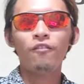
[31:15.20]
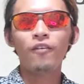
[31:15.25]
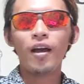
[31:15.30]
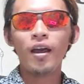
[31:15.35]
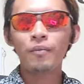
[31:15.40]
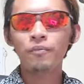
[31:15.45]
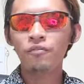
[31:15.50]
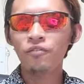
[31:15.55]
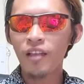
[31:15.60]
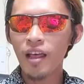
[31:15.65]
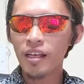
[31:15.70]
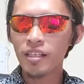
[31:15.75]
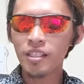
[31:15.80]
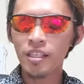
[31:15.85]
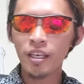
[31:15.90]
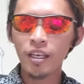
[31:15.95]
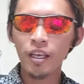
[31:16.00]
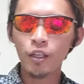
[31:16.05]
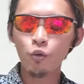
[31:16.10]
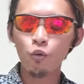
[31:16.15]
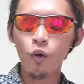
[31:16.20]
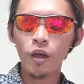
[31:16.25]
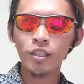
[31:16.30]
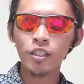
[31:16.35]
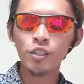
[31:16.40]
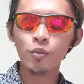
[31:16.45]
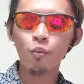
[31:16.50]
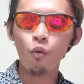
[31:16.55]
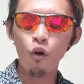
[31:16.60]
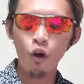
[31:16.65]
I'm flexing it
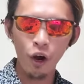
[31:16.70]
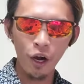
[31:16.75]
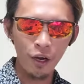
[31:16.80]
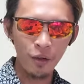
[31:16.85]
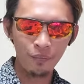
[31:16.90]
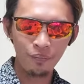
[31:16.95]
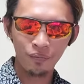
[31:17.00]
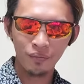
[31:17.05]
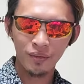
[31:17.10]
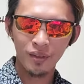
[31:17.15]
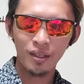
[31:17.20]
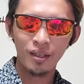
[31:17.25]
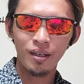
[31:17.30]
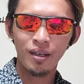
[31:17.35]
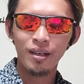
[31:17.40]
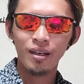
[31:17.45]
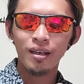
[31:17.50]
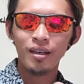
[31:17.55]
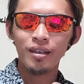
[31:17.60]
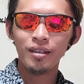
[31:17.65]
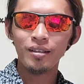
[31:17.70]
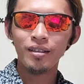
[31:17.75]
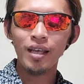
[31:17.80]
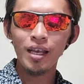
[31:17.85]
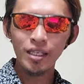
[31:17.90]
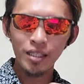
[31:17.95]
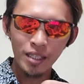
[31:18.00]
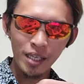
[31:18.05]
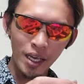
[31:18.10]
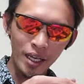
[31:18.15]
once more.
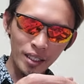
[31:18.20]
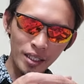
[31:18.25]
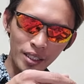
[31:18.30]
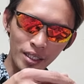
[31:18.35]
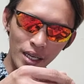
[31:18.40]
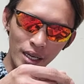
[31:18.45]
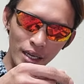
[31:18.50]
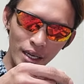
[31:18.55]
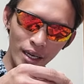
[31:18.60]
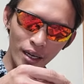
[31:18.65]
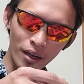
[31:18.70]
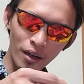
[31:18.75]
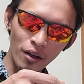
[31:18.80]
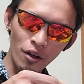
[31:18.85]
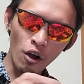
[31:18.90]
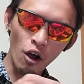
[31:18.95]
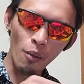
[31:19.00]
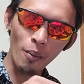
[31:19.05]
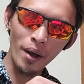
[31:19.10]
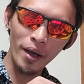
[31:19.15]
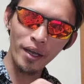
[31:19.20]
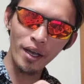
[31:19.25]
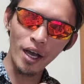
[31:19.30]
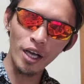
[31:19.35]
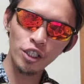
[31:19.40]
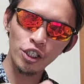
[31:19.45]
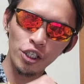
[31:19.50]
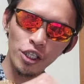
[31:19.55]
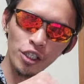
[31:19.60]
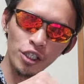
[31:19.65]
This is the
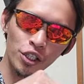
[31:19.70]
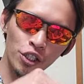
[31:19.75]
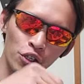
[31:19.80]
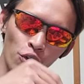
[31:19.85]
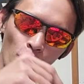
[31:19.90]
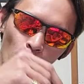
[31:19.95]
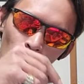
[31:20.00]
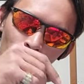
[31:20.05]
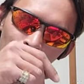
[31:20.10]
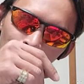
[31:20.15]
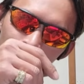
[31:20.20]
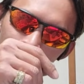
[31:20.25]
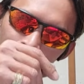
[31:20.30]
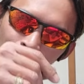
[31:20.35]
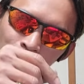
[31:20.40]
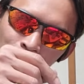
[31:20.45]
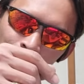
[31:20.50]
Kobayashi's choice,